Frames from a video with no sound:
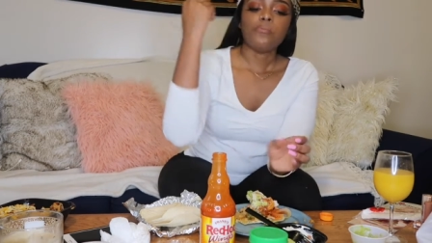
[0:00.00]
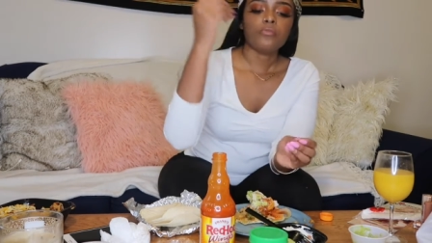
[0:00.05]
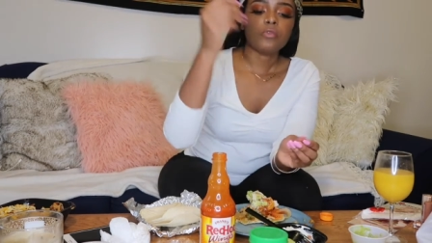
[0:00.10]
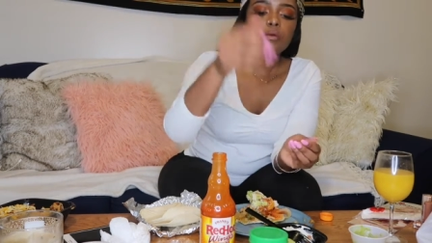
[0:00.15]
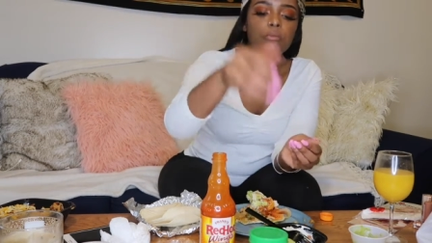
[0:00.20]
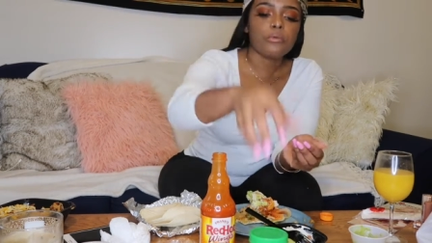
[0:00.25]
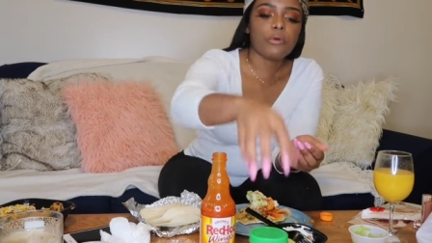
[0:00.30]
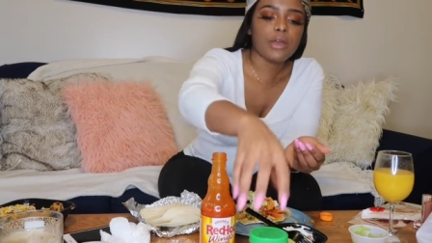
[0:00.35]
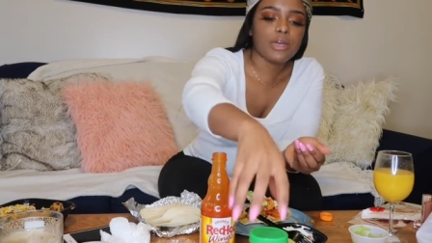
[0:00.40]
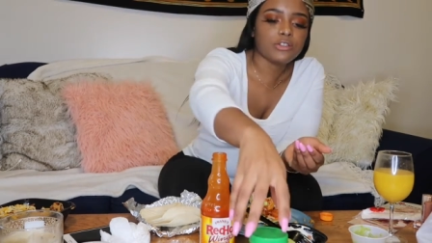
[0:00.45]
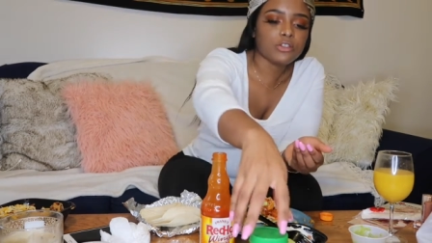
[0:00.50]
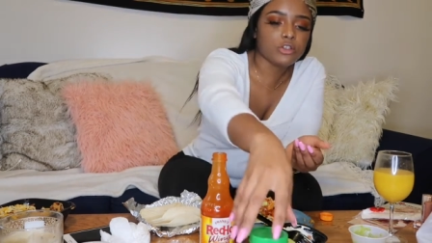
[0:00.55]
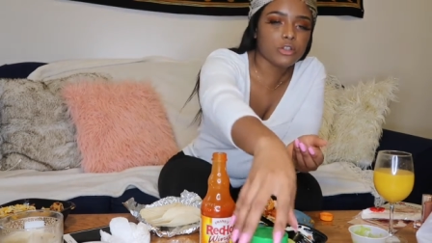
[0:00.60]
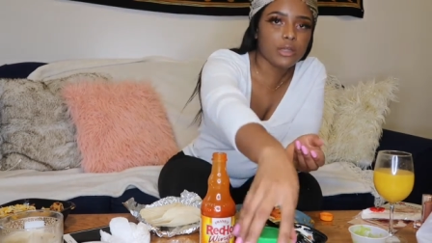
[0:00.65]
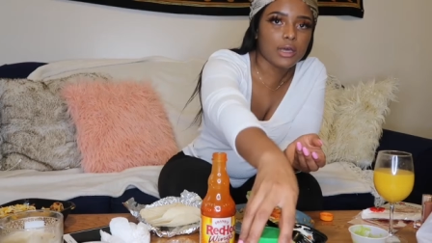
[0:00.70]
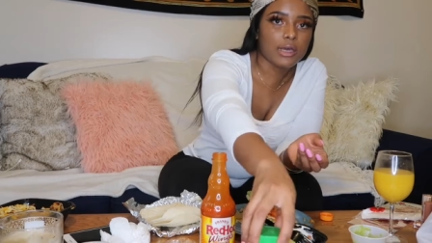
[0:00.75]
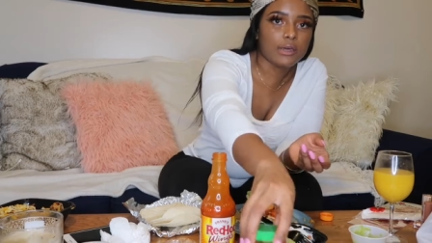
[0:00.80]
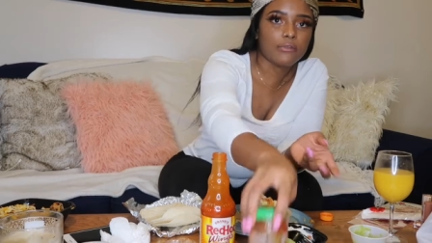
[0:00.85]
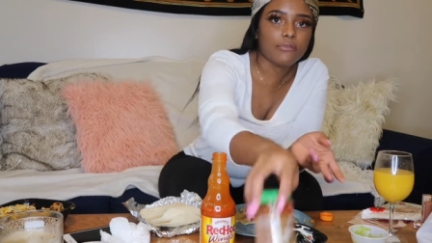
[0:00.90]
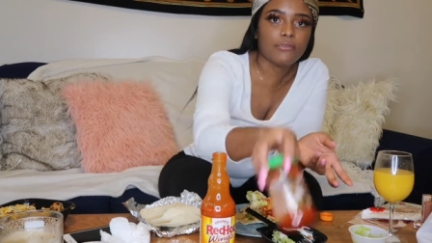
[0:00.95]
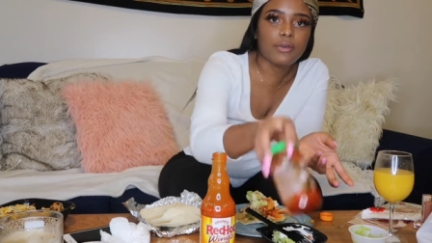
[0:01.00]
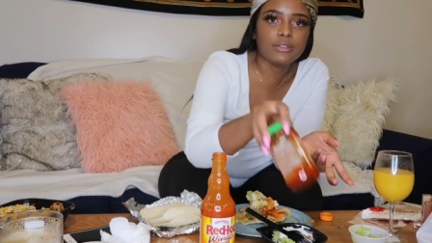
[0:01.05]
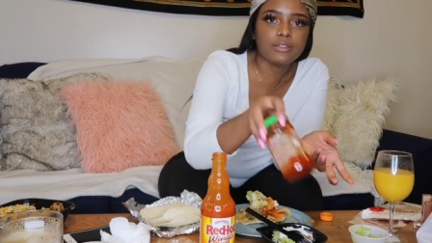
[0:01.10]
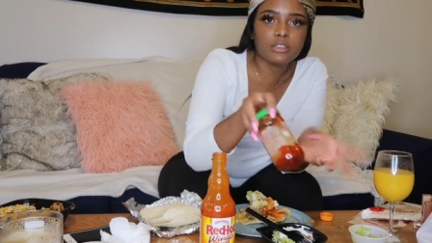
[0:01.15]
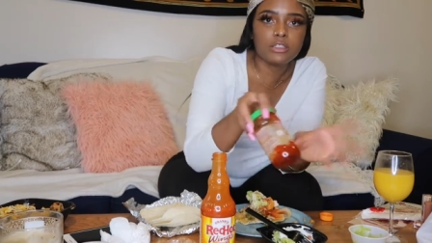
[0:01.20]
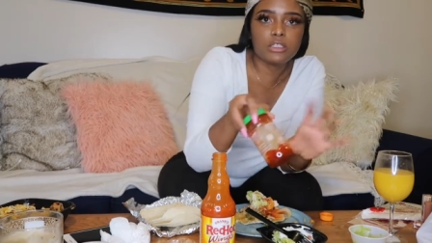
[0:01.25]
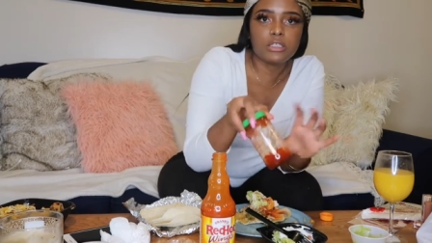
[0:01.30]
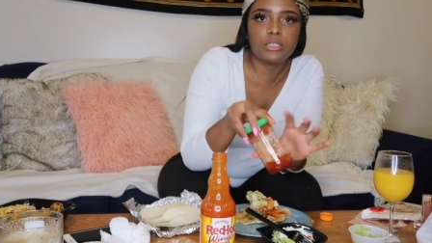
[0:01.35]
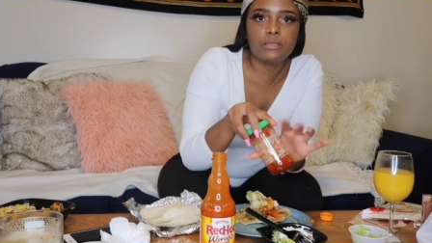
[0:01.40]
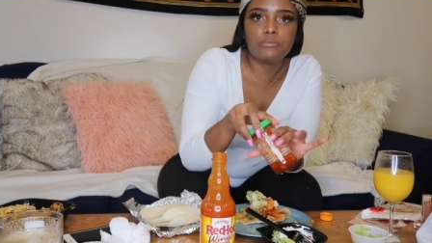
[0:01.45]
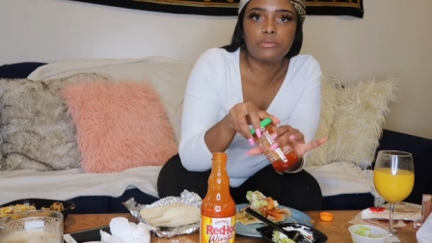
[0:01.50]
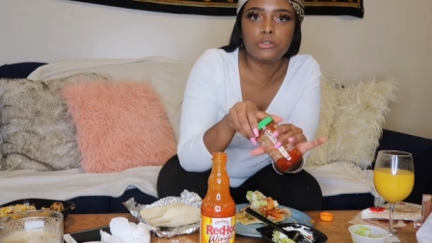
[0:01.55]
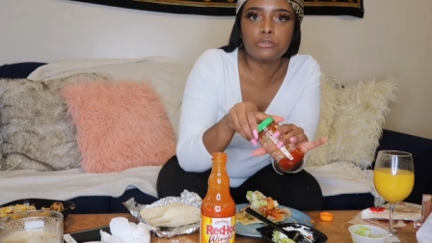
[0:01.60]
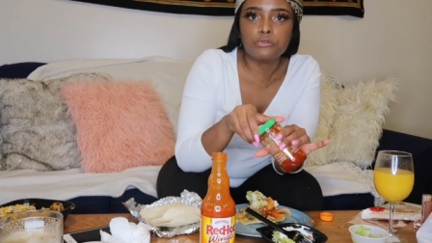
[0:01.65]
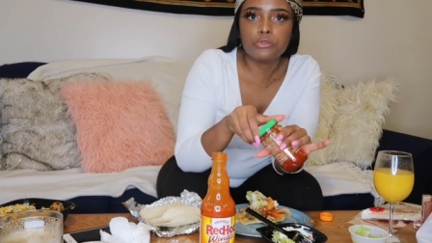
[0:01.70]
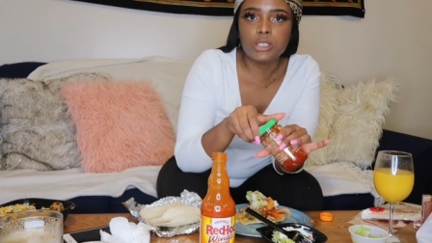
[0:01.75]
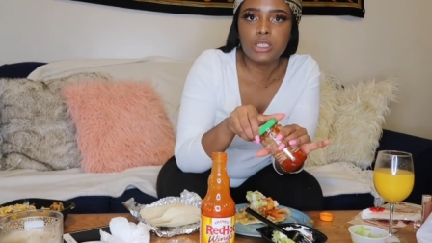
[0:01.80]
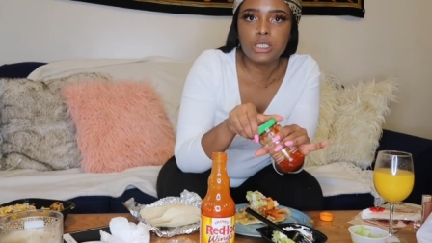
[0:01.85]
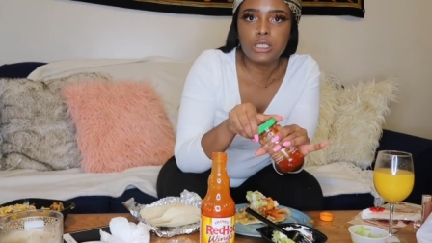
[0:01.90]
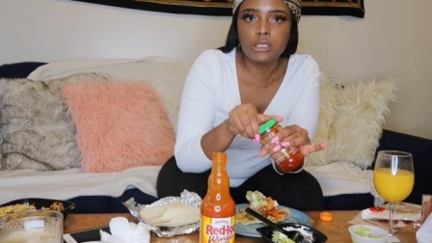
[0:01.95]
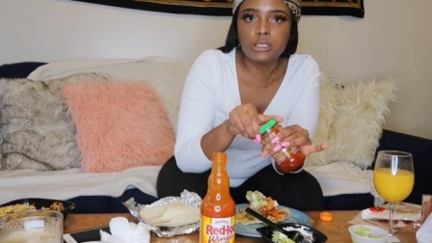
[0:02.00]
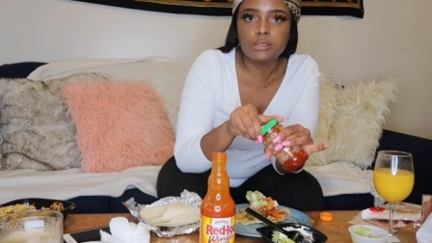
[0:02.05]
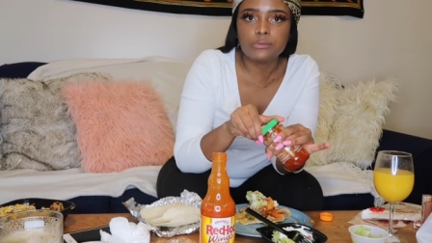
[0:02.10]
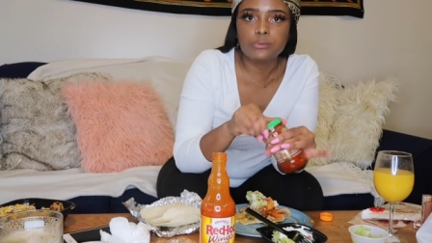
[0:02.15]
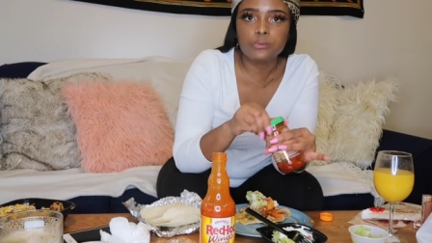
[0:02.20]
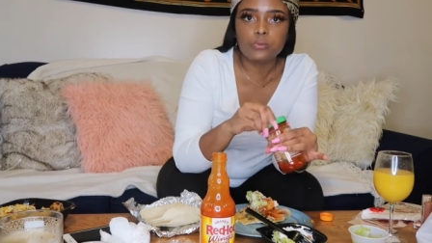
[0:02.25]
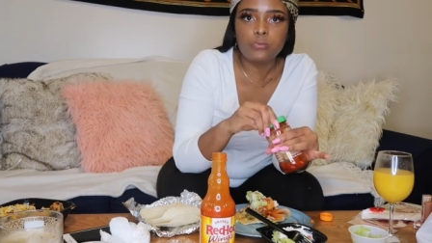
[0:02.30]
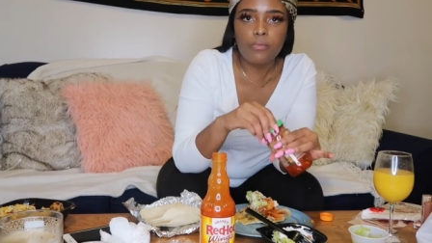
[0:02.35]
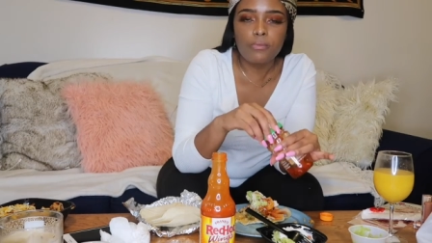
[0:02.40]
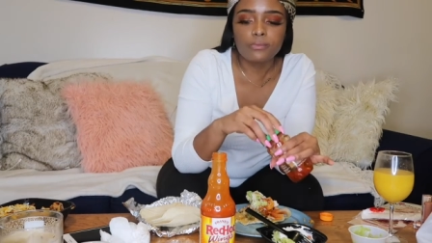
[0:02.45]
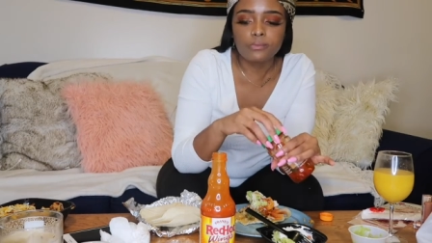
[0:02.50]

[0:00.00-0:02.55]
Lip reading: The brands are like Fenty Beauty,